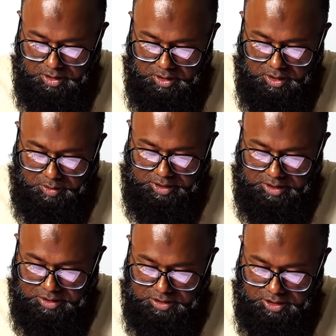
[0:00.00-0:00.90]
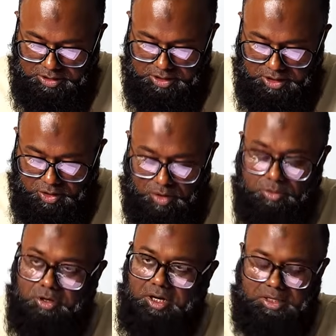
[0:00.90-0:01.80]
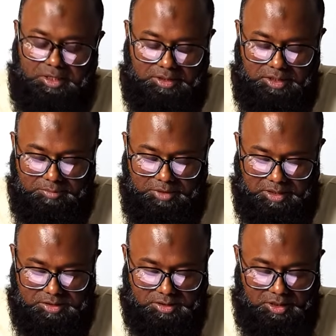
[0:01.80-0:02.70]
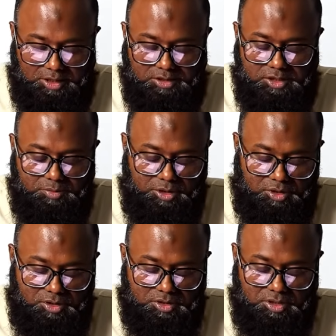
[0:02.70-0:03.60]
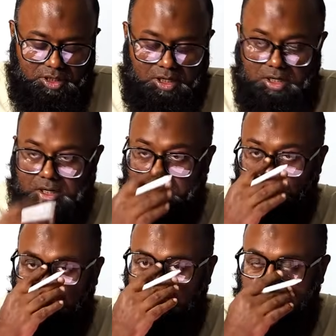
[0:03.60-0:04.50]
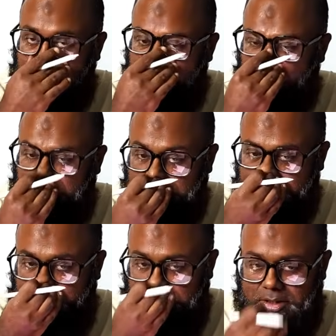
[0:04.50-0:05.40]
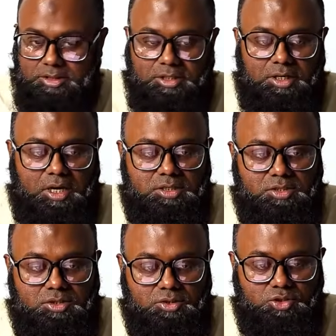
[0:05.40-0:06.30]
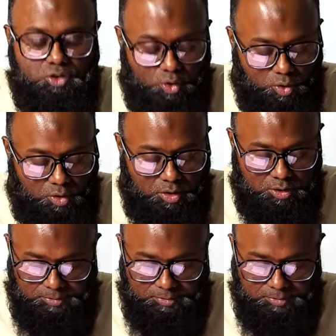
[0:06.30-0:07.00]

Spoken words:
Now I can take t common, or I can keep the answer like this because they didn't ask to show.